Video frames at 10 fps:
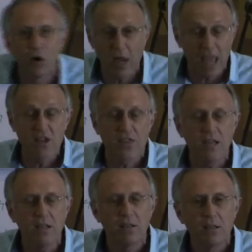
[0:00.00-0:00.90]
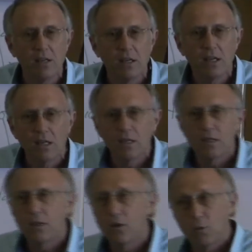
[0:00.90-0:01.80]
or anything.
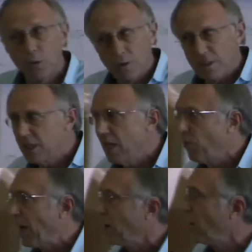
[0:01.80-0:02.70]
We will see why